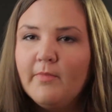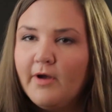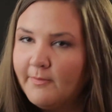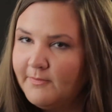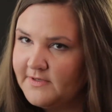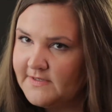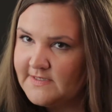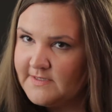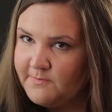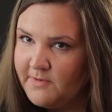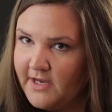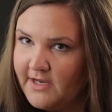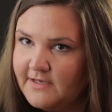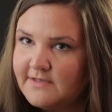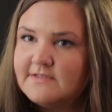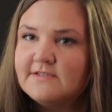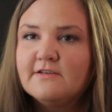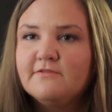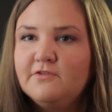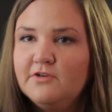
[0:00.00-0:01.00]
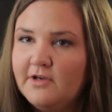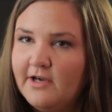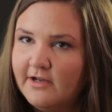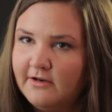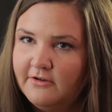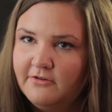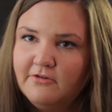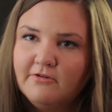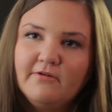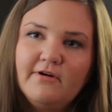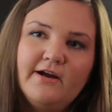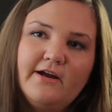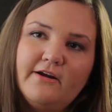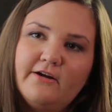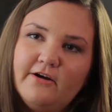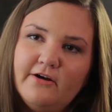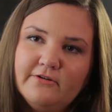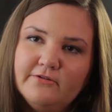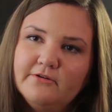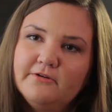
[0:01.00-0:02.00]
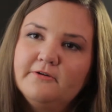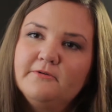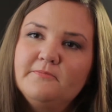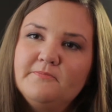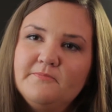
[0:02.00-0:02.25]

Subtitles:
up a space if you had it in the right color.